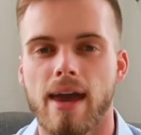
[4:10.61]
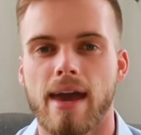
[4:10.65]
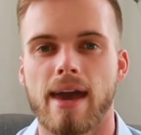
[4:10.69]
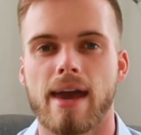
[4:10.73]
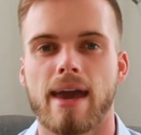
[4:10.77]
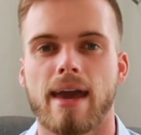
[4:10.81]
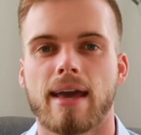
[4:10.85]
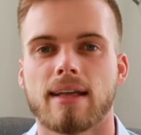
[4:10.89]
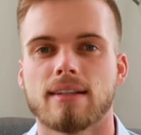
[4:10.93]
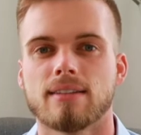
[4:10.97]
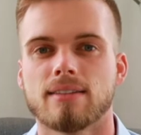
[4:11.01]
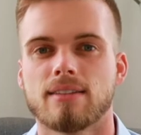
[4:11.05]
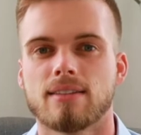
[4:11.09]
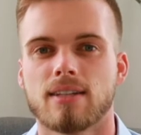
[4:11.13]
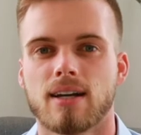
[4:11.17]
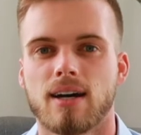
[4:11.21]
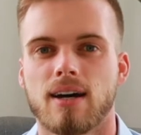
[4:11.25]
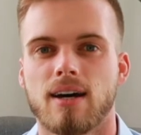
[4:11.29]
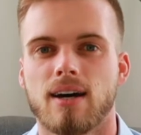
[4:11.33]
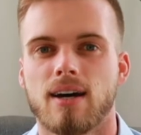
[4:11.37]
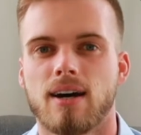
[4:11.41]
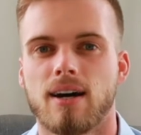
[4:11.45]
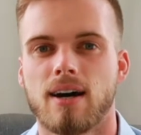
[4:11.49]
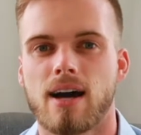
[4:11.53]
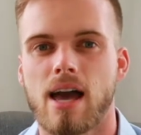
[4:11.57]
and
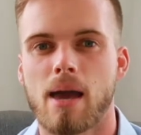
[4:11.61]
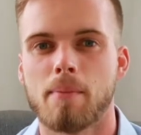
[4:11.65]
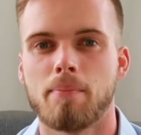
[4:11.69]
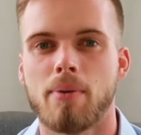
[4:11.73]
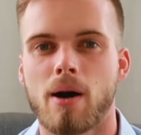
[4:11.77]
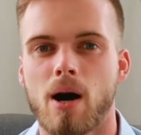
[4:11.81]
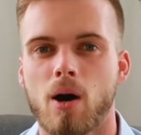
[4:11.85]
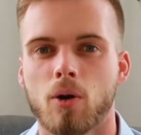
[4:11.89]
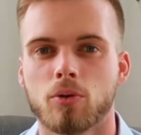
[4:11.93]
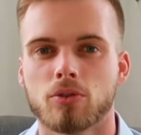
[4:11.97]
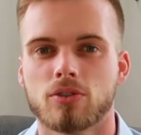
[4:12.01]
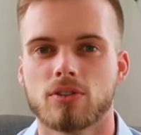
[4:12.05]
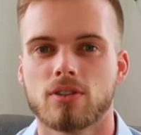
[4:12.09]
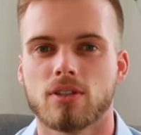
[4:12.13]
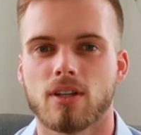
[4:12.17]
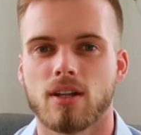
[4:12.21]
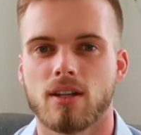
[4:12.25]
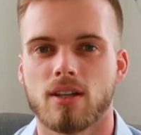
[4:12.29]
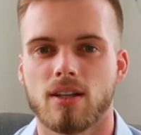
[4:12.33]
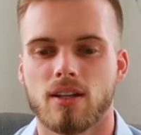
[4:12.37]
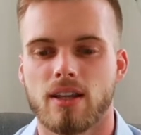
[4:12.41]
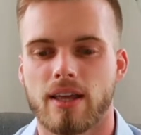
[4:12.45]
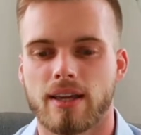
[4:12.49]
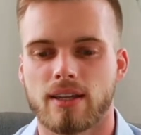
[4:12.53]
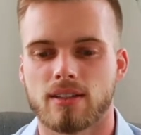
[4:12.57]
about
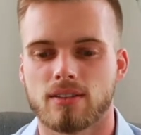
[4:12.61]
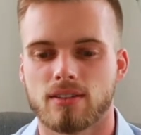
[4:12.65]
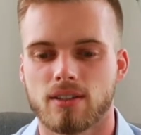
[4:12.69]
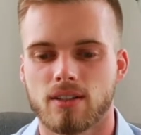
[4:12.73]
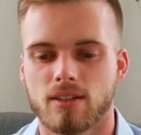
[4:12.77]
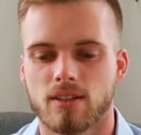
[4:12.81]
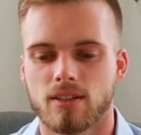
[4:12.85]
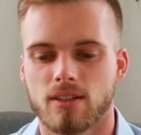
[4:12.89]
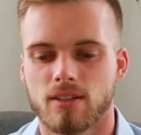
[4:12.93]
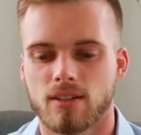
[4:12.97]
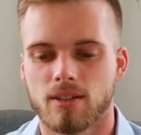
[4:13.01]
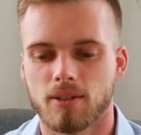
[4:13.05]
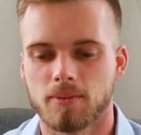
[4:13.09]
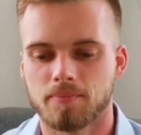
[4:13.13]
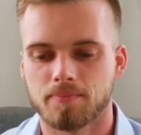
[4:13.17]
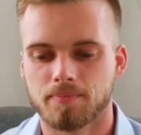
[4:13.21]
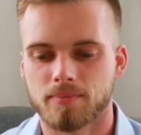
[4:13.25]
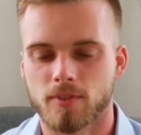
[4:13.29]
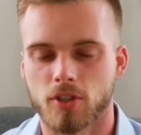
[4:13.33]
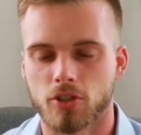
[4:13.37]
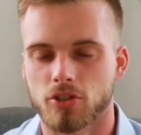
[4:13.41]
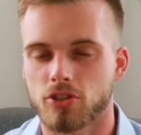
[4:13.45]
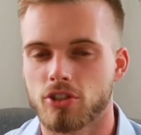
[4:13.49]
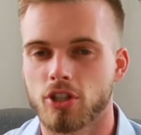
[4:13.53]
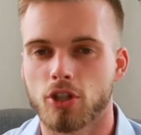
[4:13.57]
like the
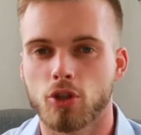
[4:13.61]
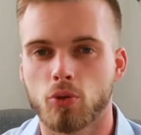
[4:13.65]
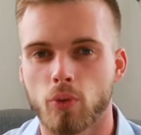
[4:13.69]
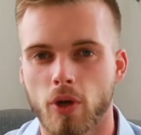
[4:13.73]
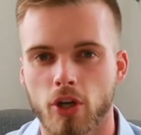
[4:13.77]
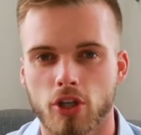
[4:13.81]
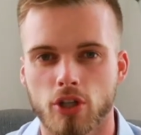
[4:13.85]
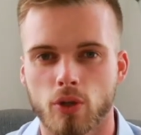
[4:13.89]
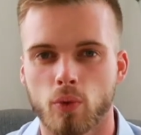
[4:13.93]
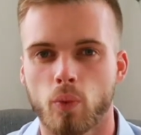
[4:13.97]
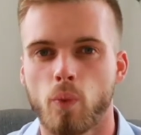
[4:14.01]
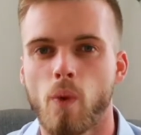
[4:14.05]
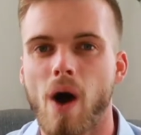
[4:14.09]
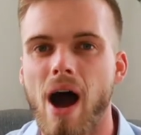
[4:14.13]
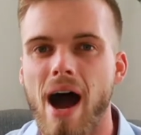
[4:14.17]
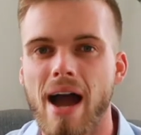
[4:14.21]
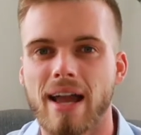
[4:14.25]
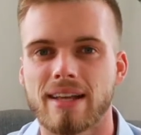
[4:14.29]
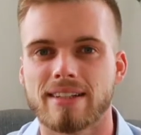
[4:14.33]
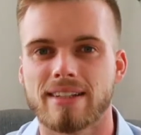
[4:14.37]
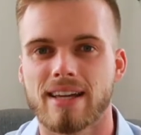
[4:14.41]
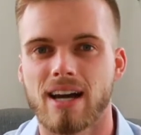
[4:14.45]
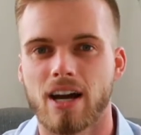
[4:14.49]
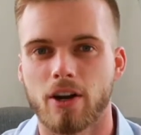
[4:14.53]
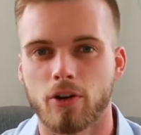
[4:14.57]
situation,
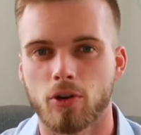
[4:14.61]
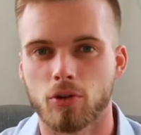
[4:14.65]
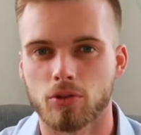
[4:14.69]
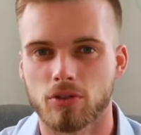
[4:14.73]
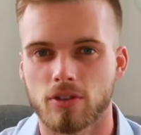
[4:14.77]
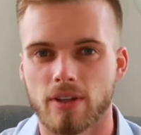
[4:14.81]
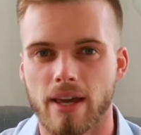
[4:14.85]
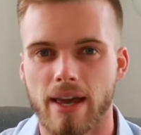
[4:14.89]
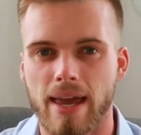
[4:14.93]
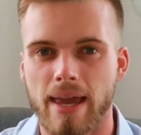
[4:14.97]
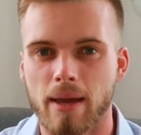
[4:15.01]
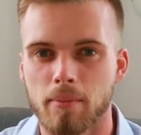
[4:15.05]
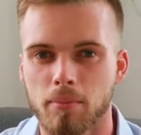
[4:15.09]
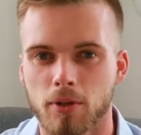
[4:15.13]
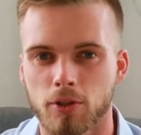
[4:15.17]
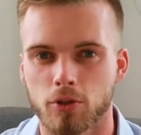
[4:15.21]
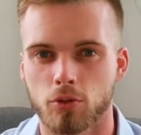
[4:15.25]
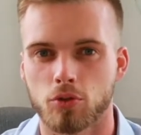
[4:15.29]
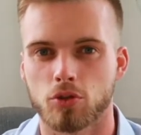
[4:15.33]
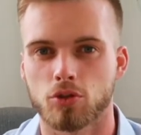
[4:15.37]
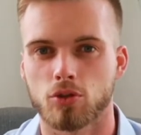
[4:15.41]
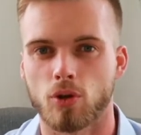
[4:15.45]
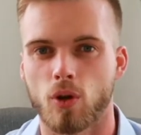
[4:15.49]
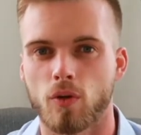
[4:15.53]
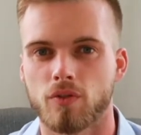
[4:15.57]
why they are not able
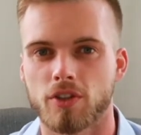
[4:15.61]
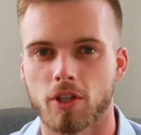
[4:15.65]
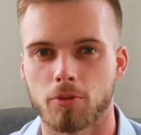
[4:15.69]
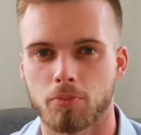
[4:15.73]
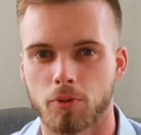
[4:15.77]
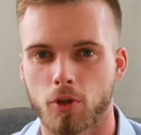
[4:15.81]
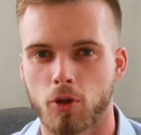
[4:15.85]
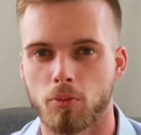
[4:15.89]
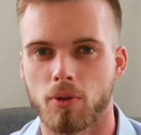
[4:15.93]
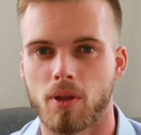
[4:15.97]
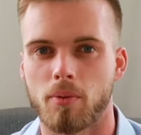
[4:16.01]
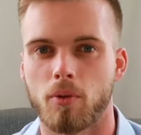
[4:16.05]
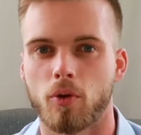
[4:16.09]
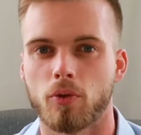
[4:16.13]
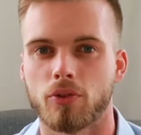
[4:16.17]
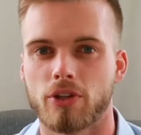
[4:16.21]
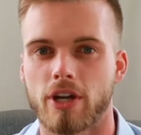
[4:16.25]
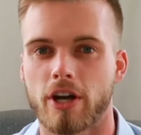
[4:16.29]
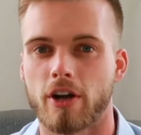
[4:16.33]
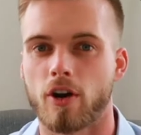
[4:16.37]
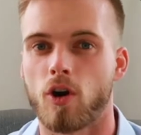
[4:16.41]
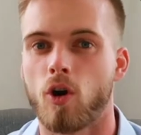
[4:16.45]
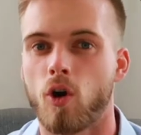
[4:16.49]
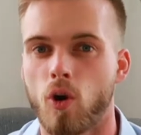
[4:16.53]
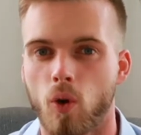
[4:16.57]
to solve that problem on
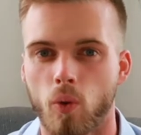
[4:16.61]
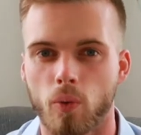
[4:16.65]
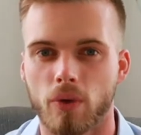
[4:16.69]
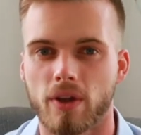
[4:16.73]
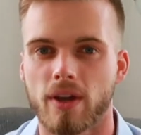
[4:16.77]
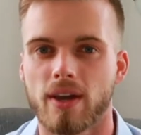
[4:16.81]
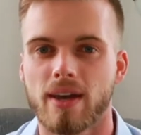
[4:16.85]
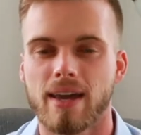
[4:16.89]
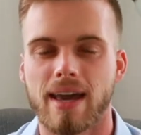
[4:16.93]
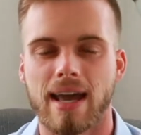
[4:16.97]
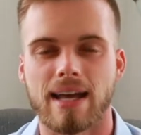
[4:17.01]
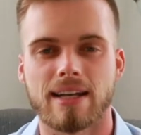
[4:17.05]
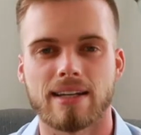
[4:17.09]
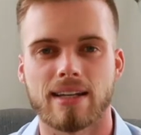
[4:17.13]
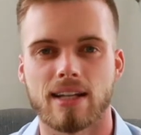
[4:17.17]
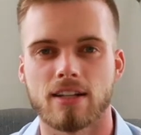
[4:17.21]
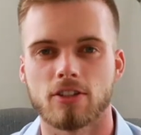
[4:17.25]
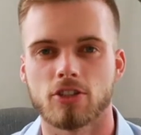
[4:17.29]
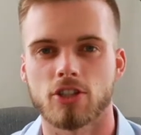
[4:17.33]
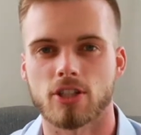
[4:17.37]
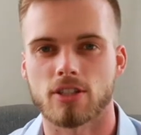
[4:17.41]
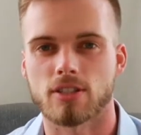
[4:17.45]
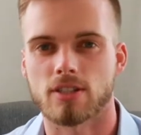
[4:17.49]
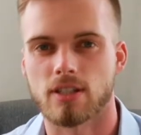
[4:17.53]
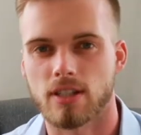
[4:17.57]
their own, and
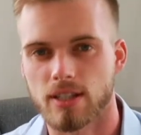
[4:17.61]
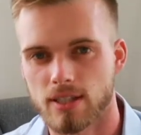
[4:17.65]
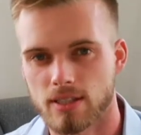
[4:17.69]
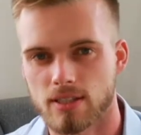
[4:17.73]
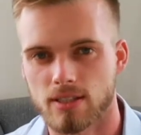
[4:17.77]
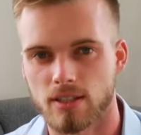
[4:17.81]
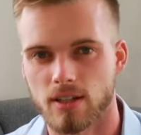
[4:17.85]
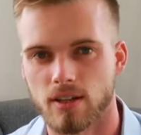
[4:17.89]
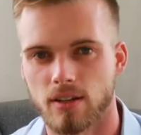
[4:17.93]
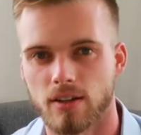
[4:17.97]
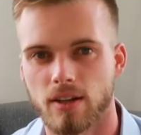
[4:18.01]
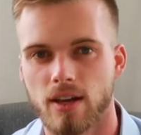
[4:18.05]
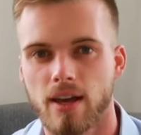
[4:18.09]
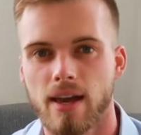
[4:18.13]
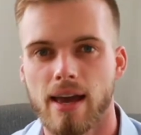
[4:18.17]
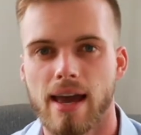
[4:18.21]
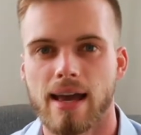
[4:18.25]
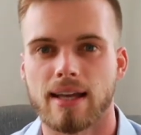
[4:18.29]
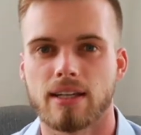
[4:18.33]
then just listen.